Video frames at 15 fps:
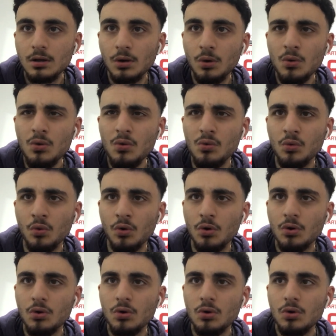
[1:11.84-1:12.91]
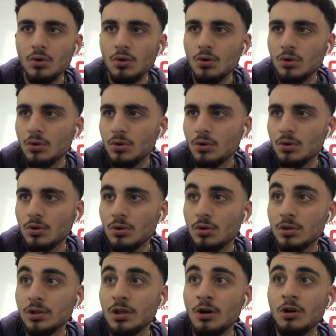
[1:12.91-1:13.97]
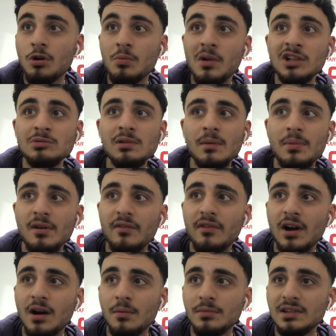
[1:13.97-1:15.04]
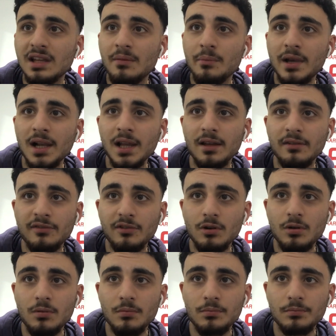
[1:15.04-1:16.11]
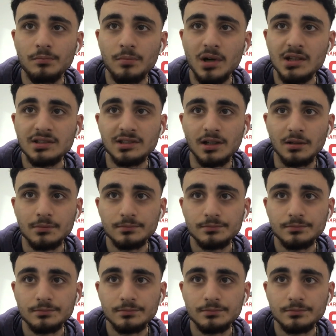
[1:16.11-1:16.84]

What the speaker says: Oh. Yo, he reminds me a bit of Dembele from Barca.